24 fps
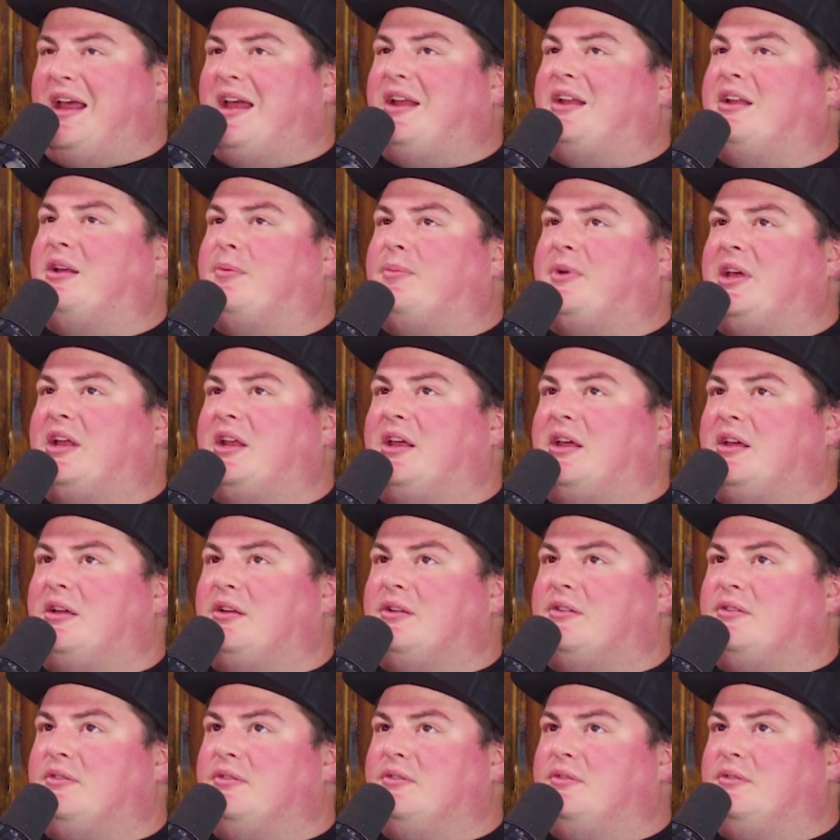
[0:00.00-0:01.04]
I ended up
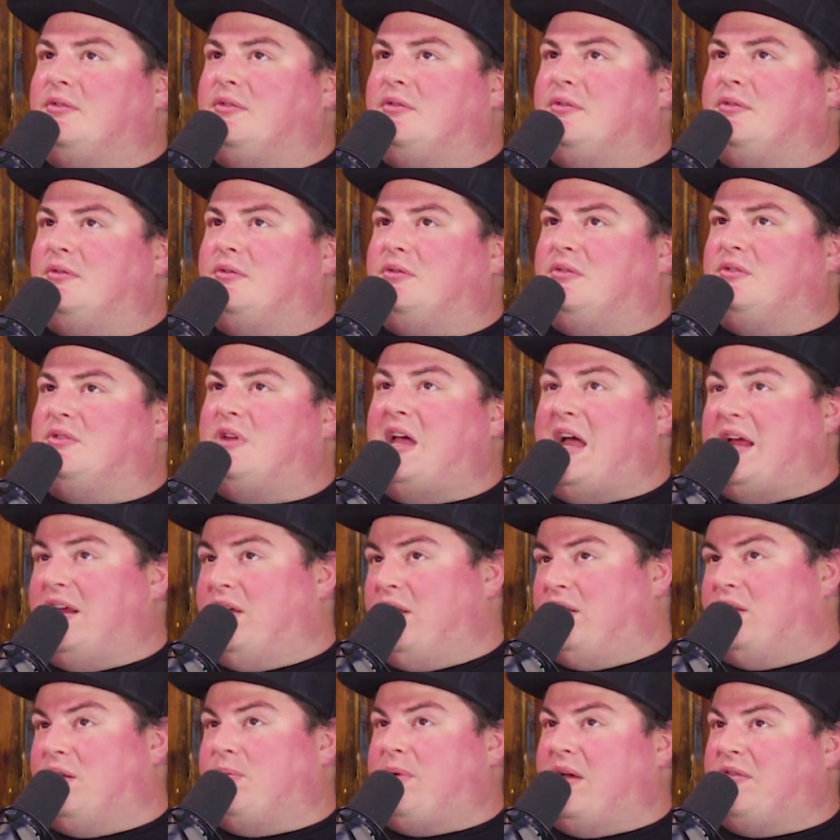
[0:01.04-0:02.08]
getting, I
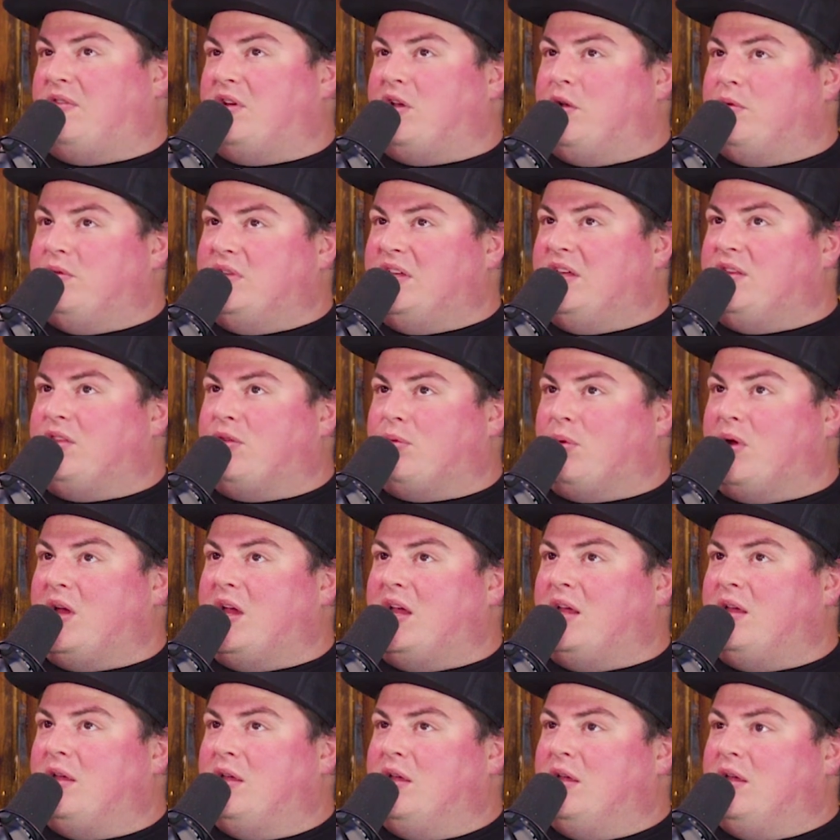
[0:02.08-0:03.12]
ended up having to go
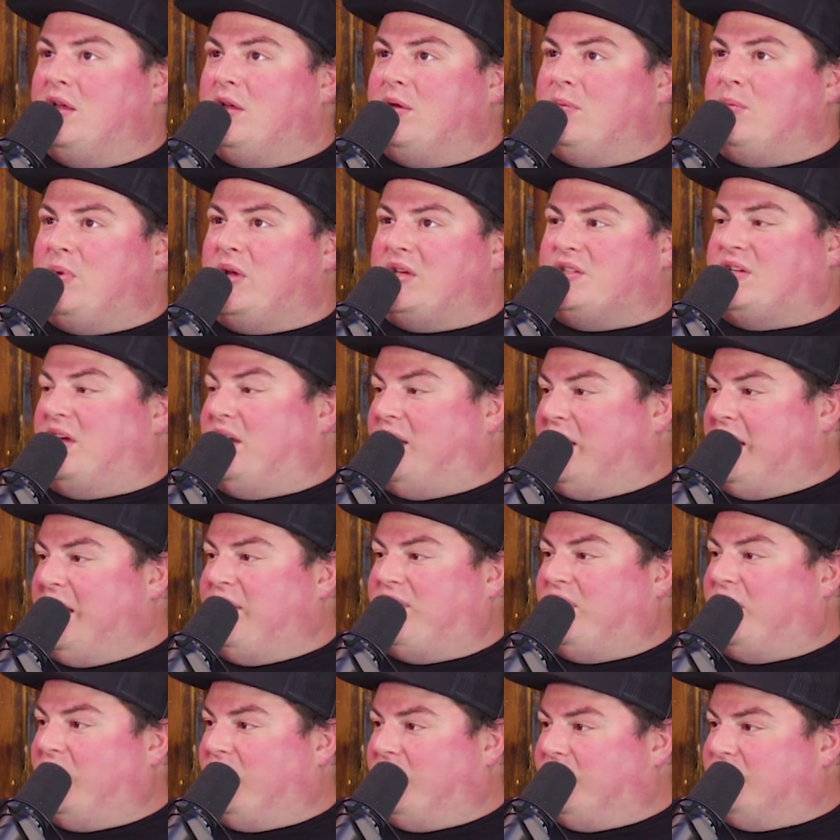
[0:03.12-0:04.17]
D3 because I didn't
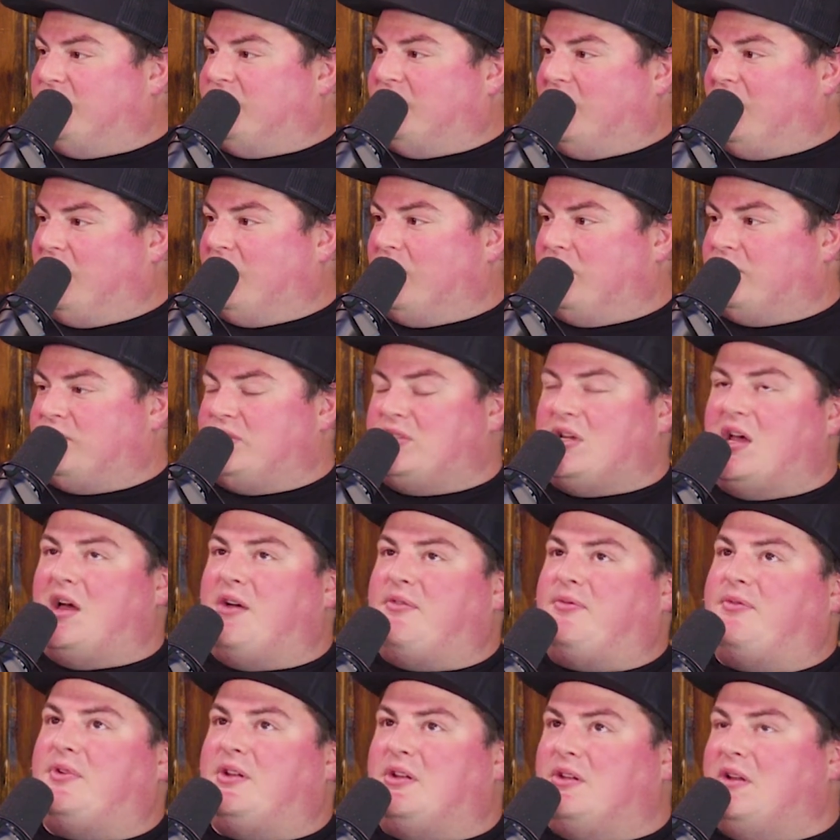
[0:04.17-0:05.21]
have any good senior
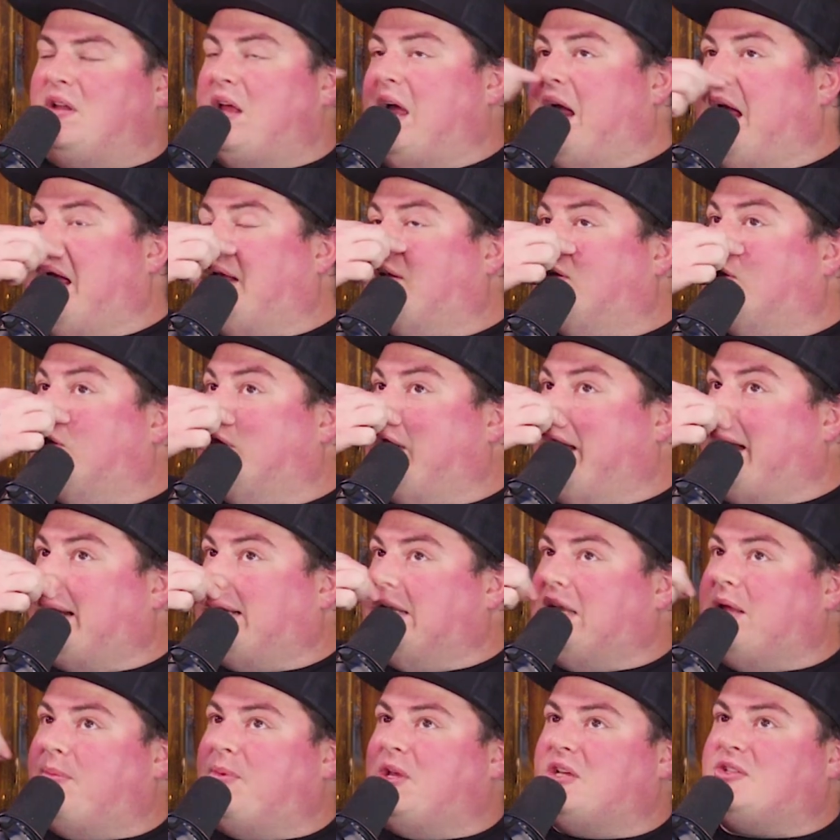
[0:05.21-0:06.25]
stuff, and I had good
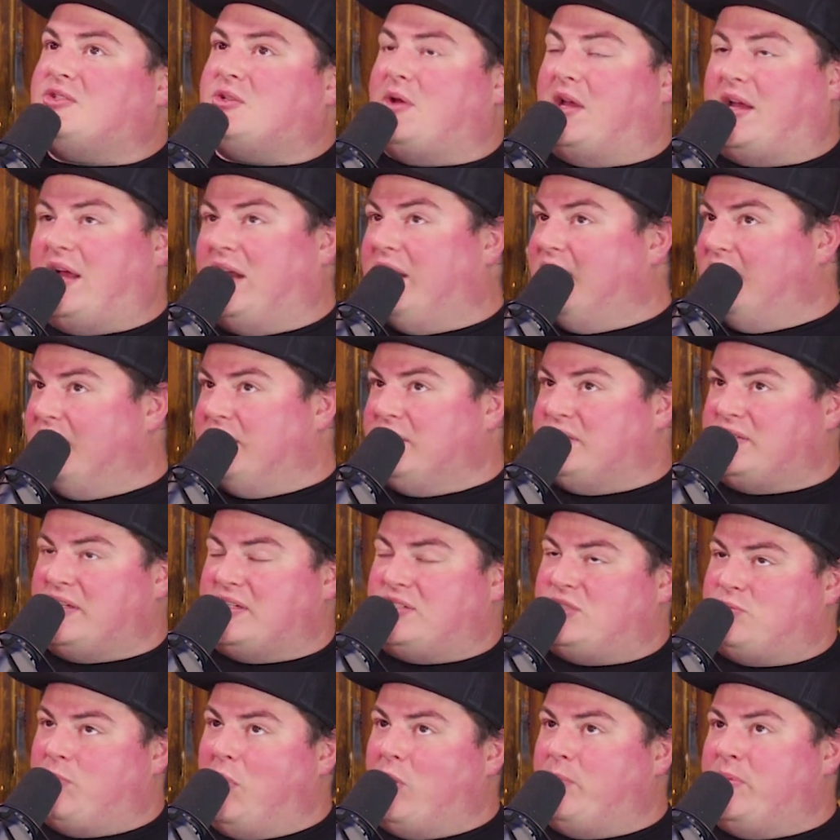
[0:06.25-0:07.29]
academics, so I got into this
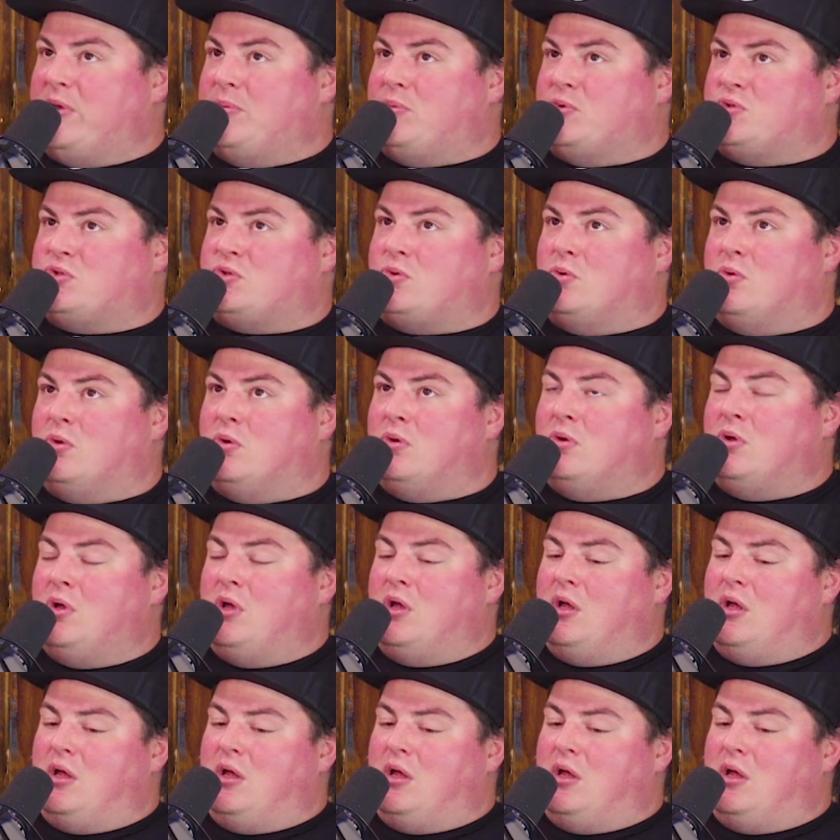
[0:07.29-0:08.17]
like smart people school.